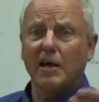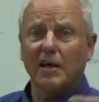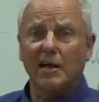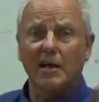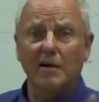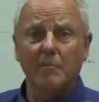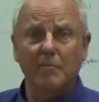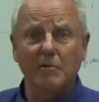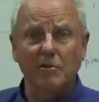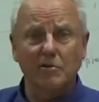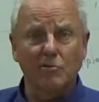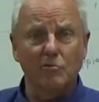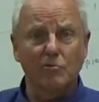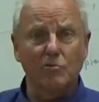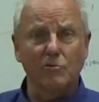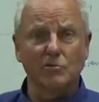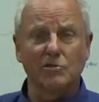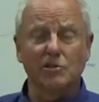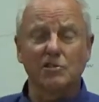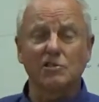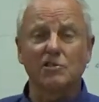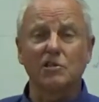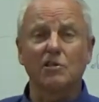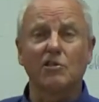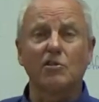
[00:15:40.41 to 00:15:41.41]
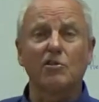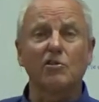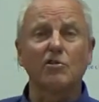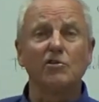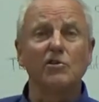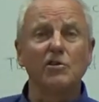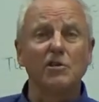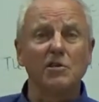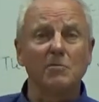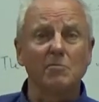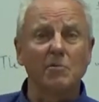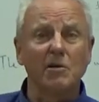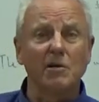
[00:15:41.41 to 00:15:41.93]
coming towards us at
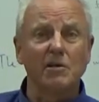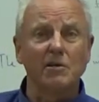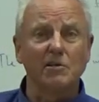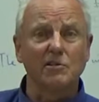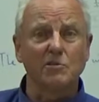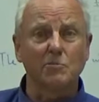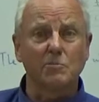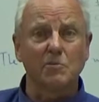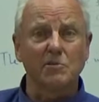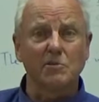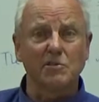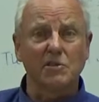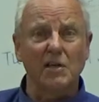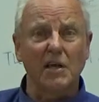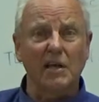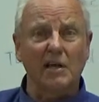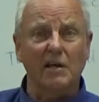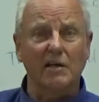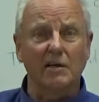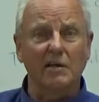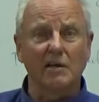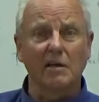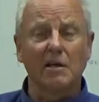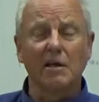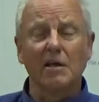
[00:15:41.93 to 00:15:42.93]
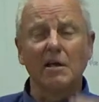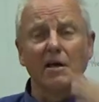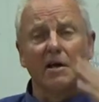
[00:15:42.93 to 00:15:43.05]
30 metres per second,